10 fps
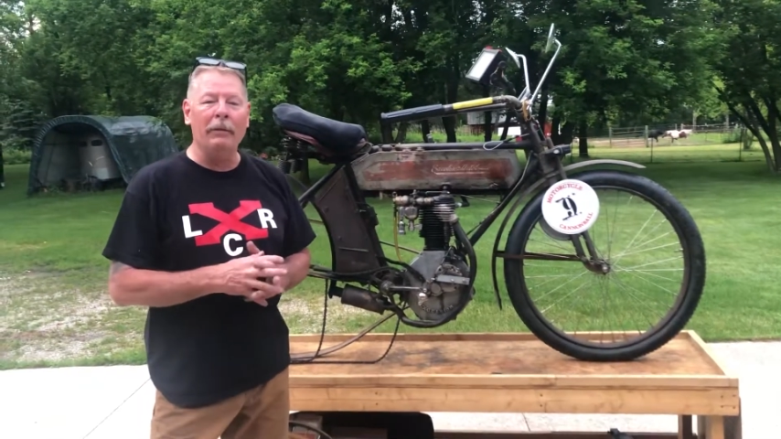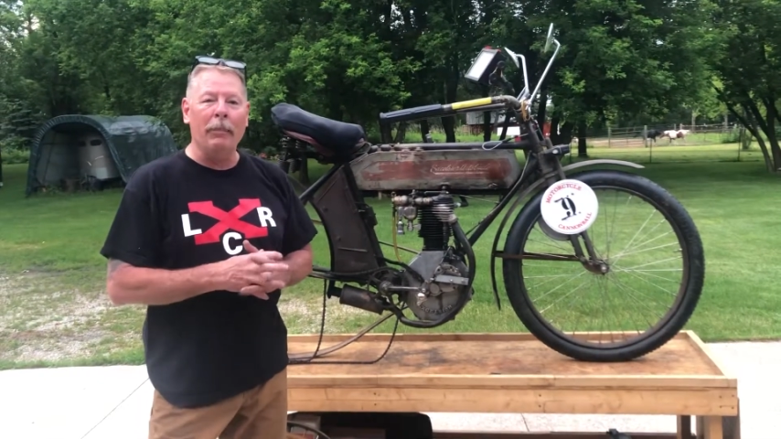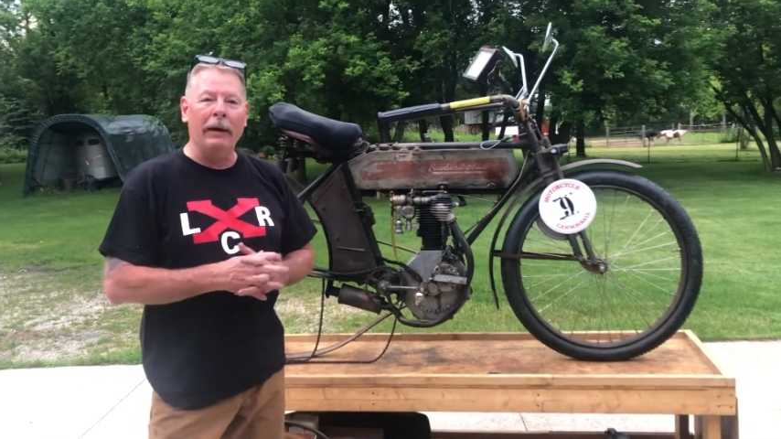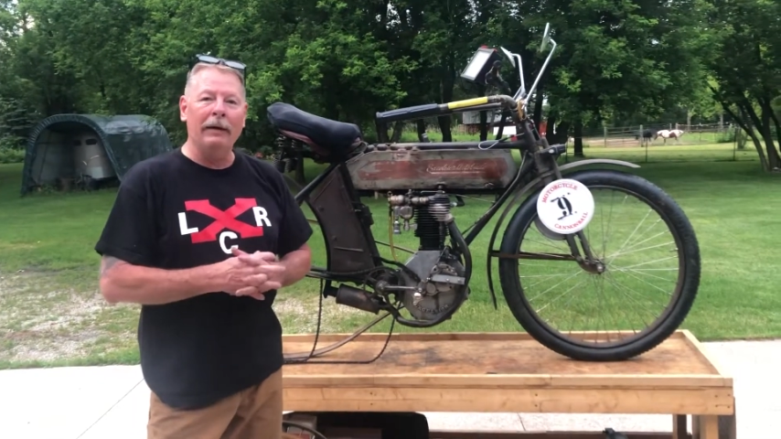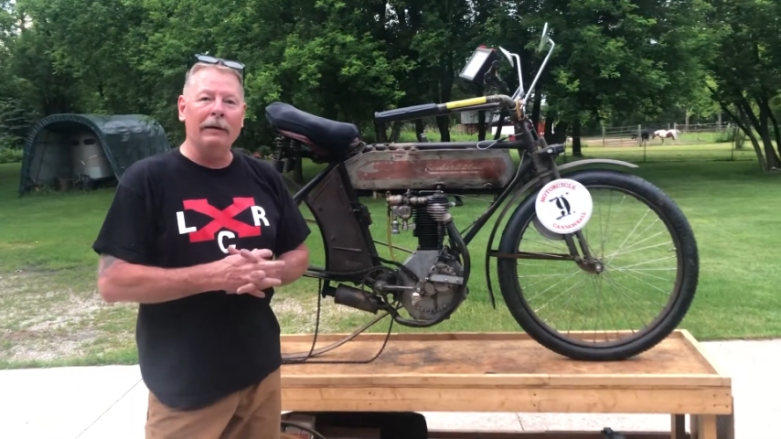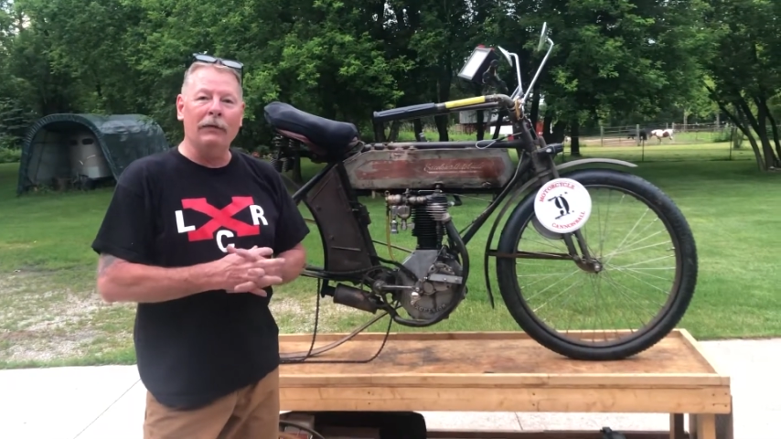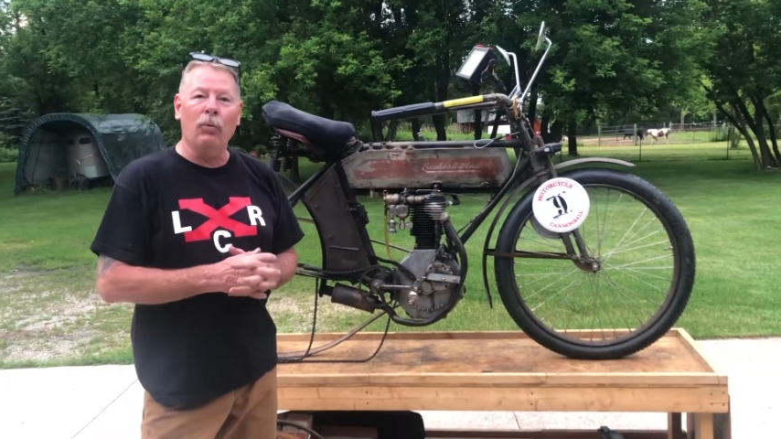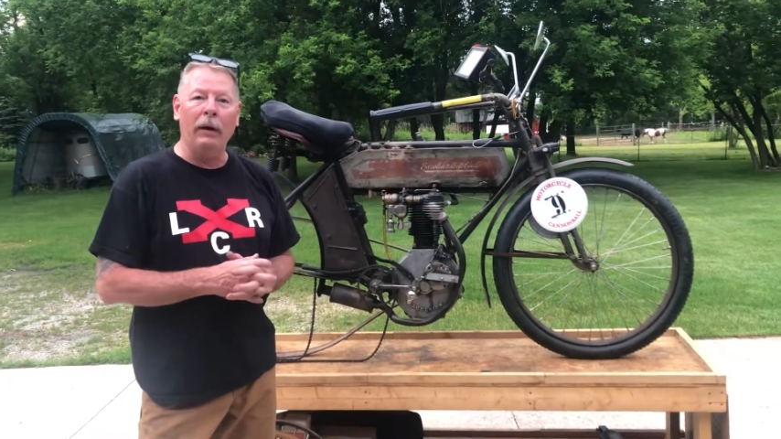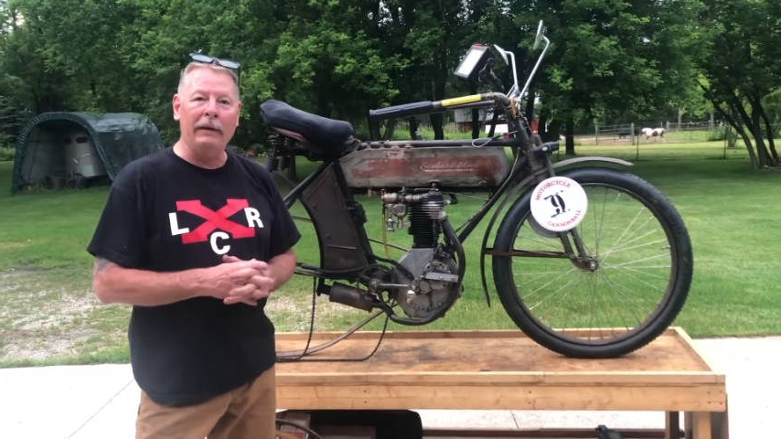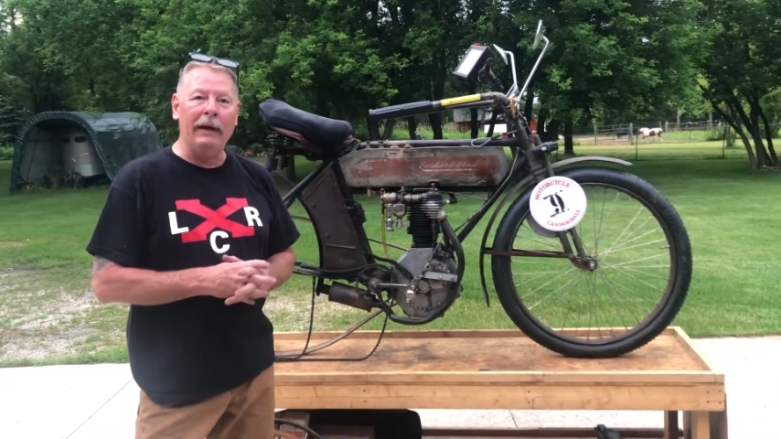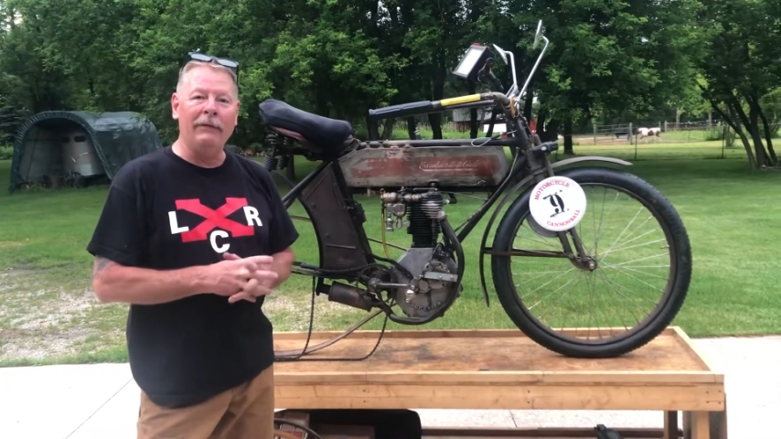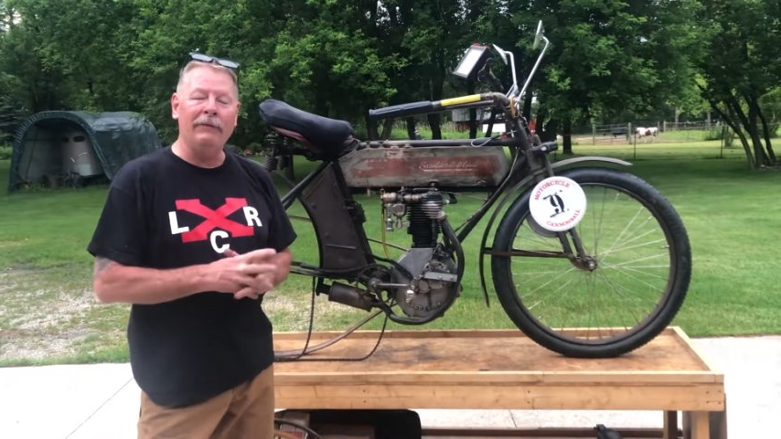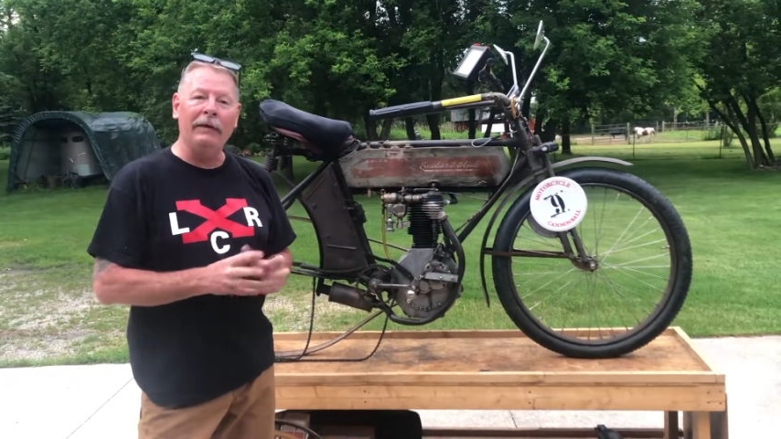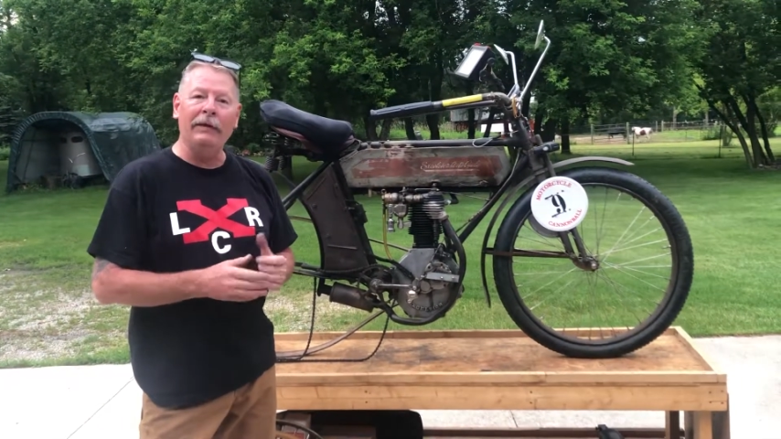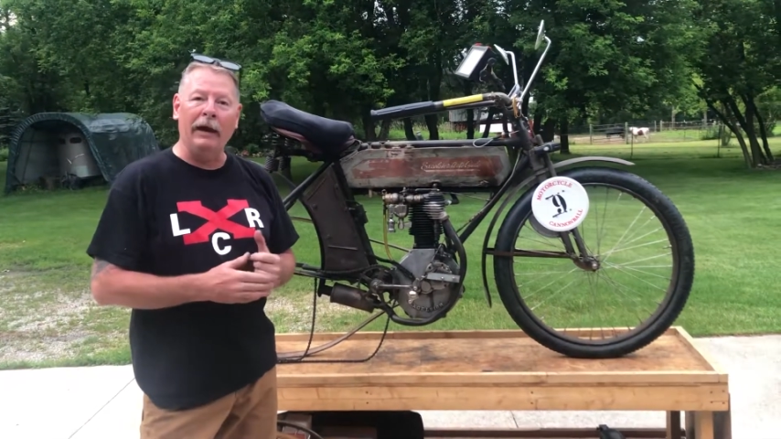bike in the
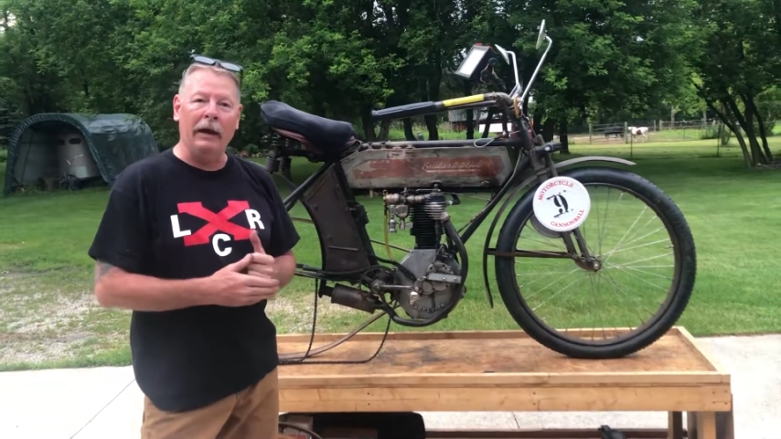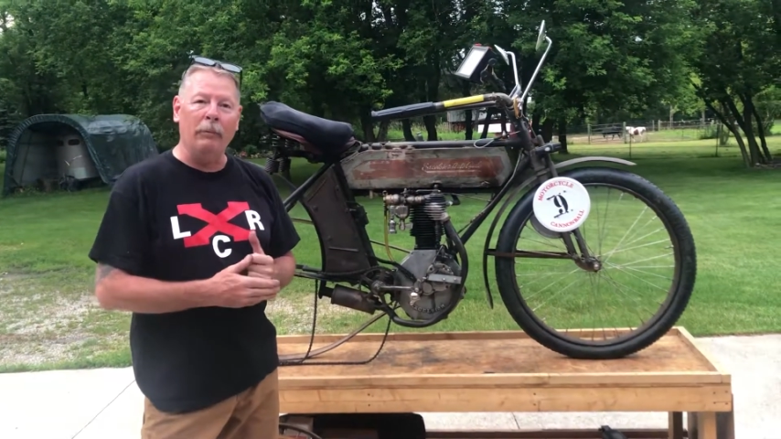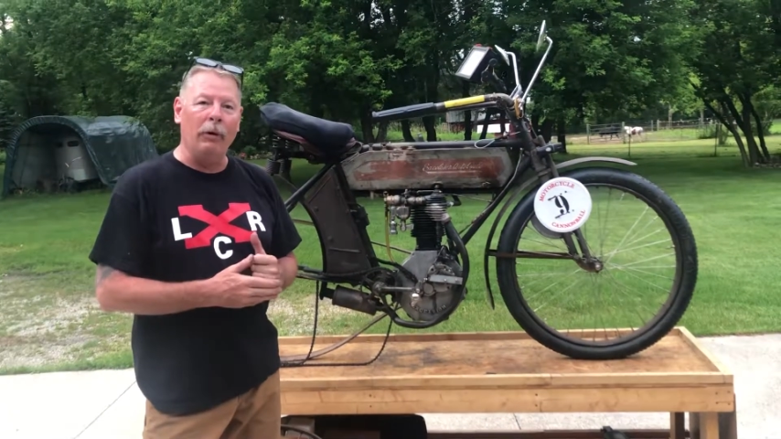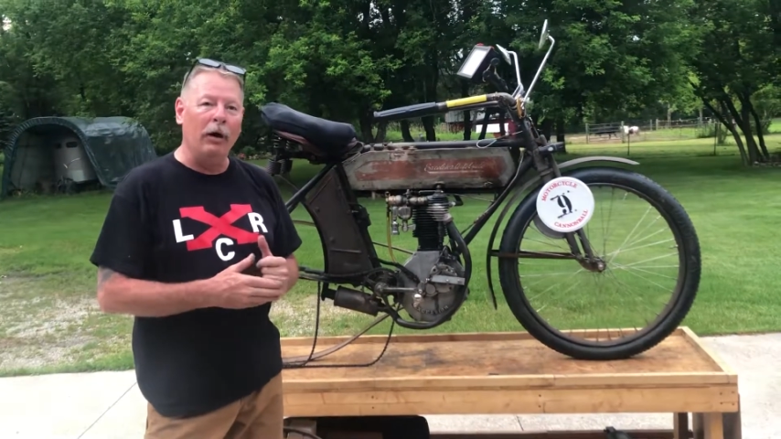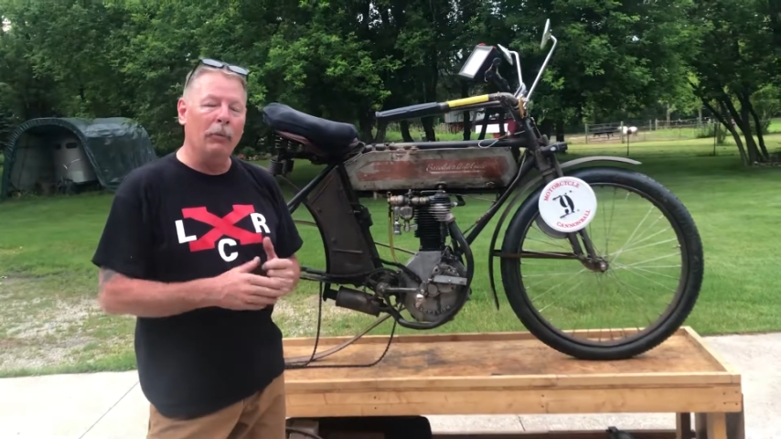2018 Cannonball,